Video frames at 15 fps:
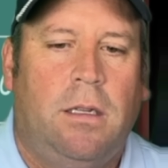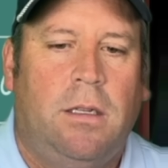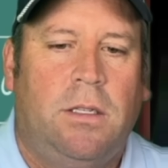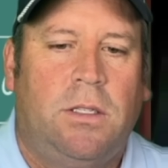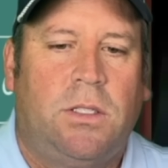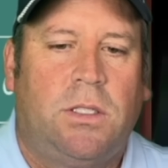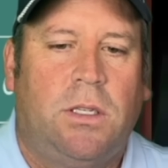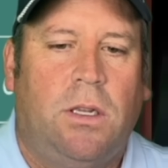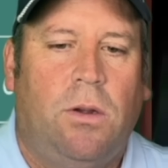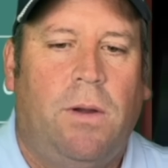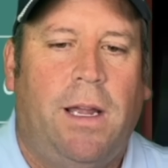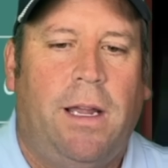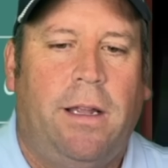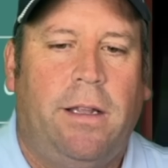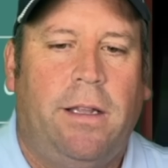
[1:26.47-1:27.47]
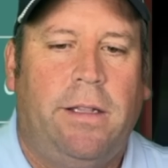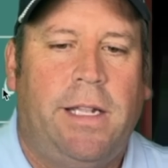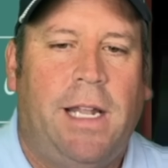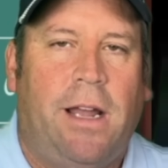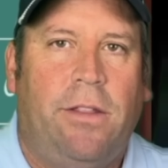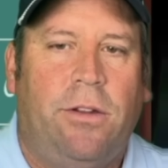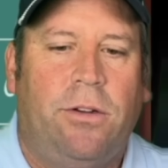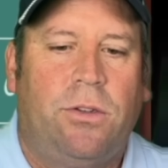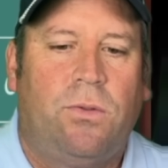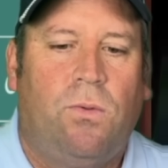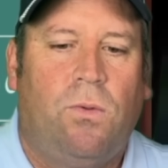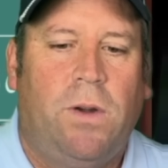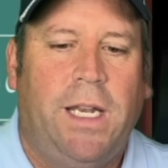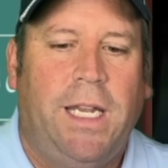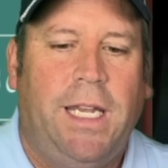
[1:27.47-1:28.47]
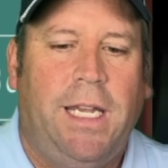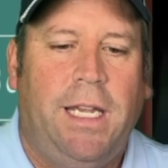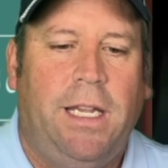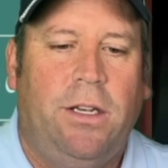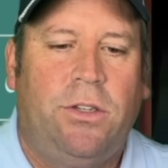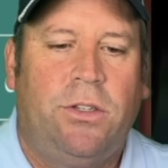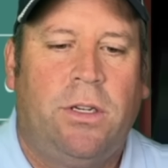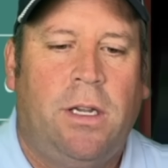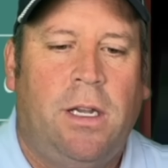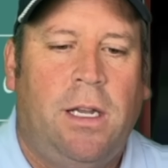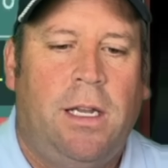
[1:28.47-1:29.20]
So now they're 20 each.